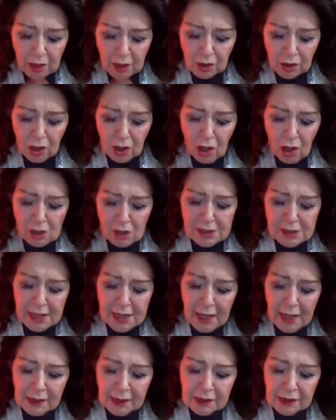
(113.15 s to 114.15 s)
God's
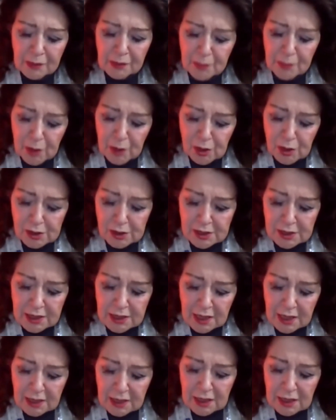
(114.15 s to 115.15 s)
anger burned.
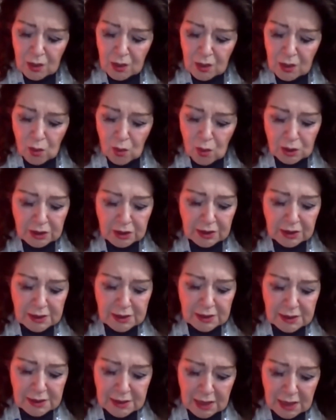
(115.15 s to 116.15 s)
He ordered
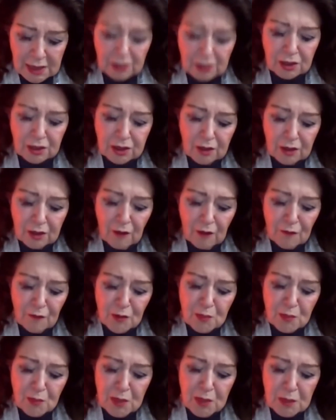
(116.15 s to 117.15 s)
the death of
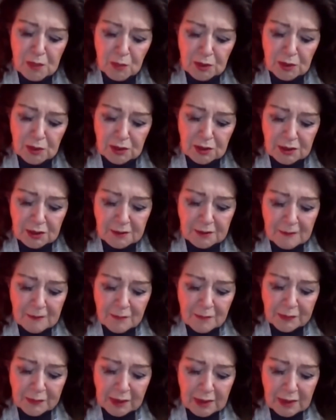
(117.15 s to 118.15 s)
the people
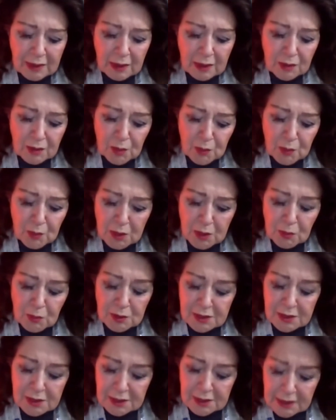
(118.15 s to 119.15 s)
the
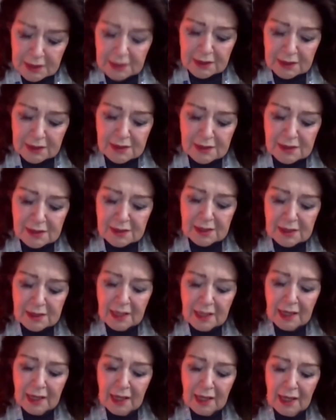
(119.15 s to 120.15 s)
people's leaders,
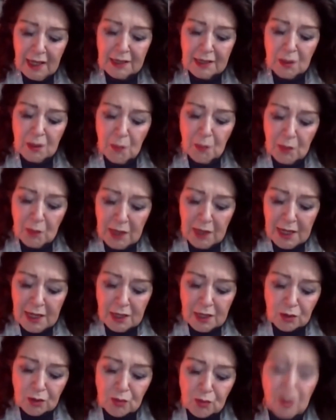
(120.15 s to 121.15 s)
and a
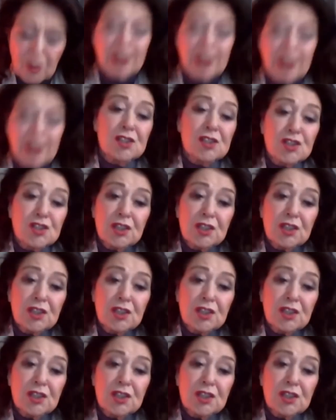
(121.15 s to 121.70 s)
plague raged.